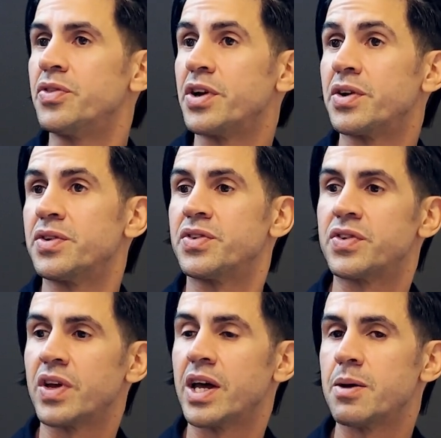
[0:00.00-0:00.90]

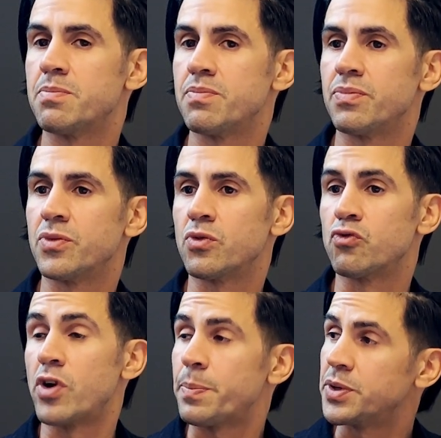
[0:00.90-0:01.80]
There's
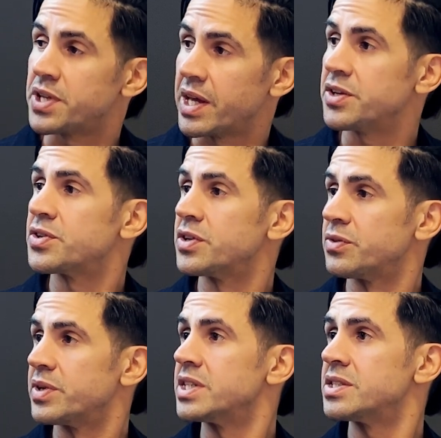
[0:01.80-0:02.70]

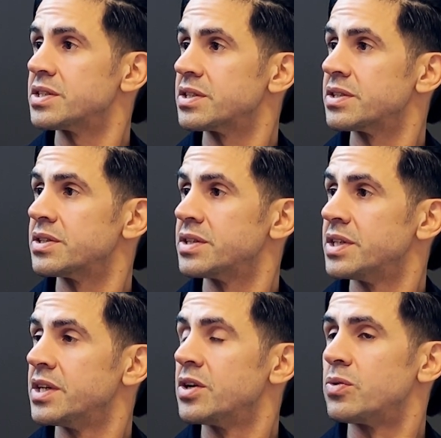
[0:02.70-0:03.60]
reputational risk,
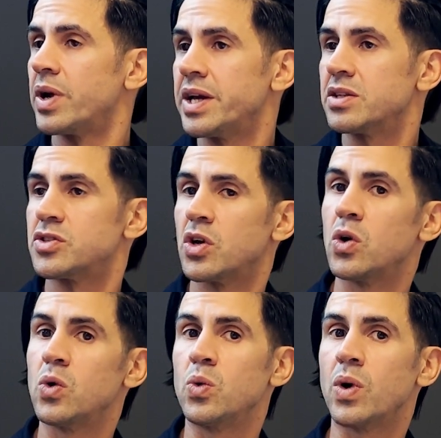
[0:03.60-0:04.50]
right?
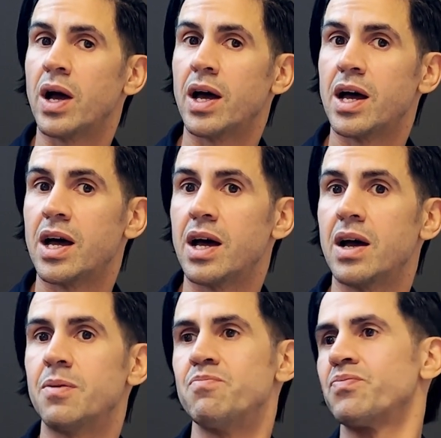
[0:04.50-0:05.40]
So,
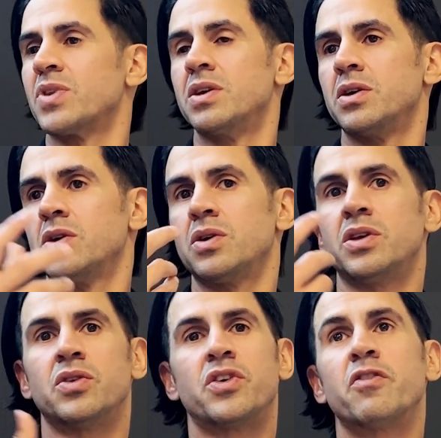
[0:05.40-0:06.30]

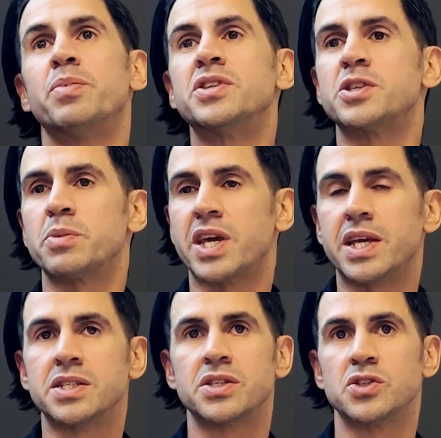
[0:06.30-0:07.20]
there have been some
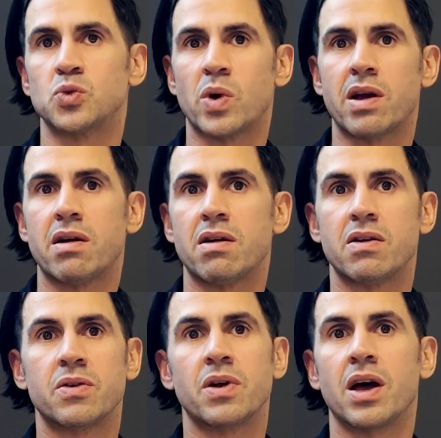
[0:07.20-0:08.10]
cases
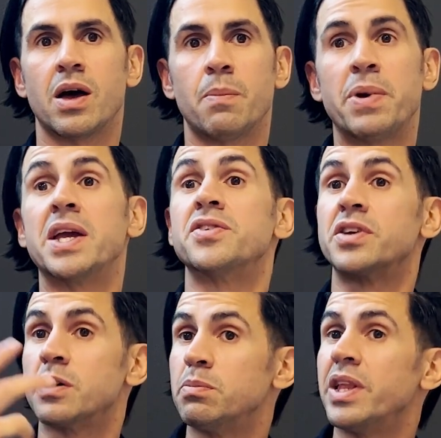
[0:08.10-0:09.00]
where
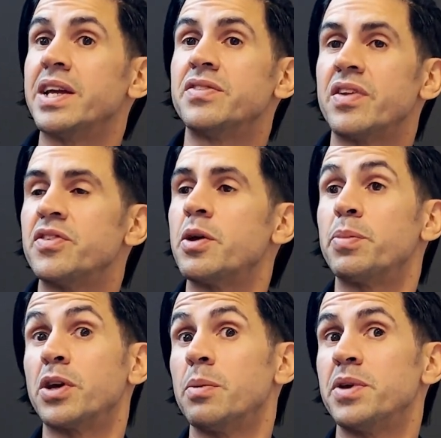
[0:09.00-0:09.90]
patient complaints ended up
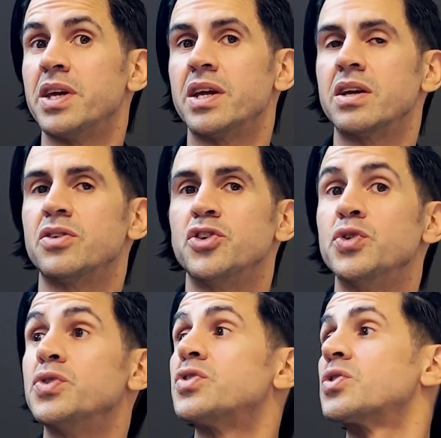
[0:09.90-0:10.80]
becoming
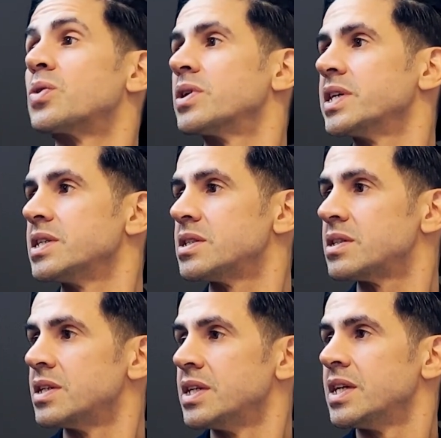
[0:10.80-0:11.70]
news
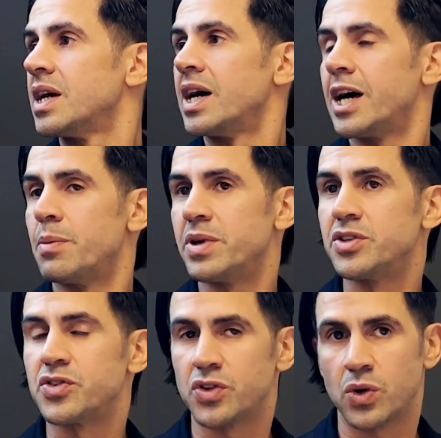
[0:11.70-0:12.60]
stories.
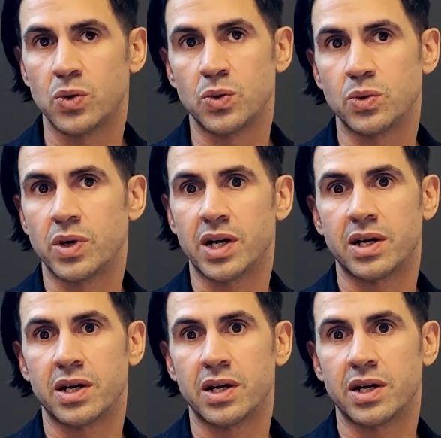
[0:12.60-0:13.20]
And so